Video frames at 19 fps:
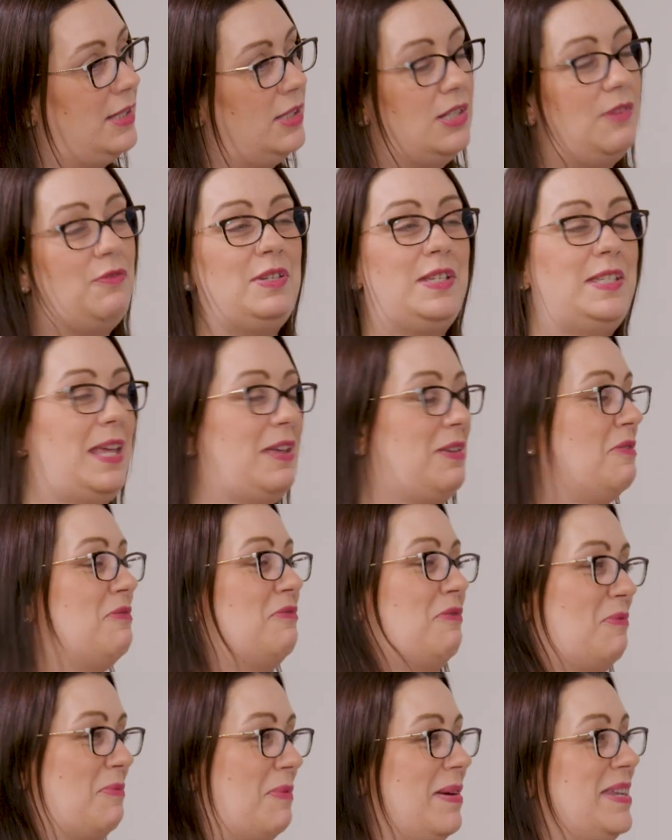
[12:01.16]
nothing to say
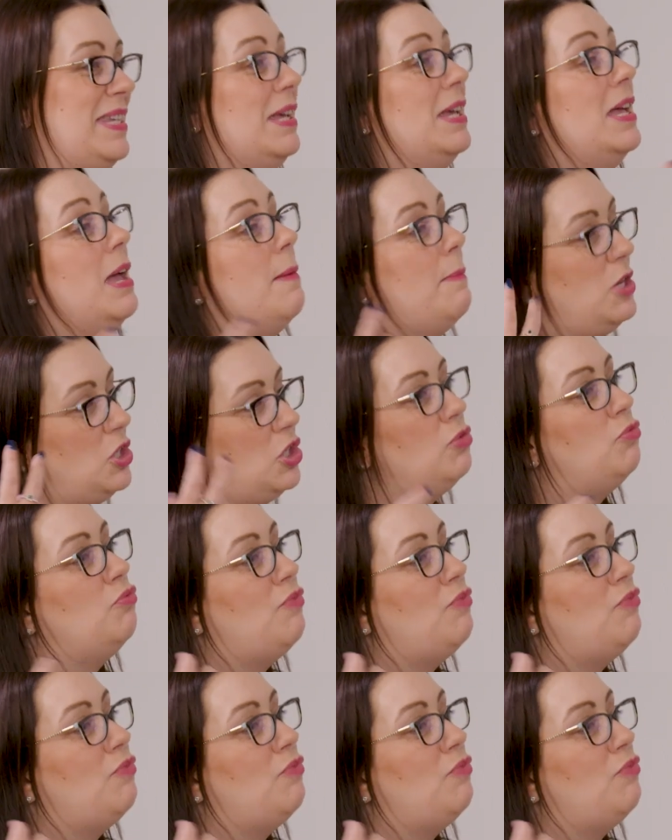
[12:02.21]
wrong with my team, but it just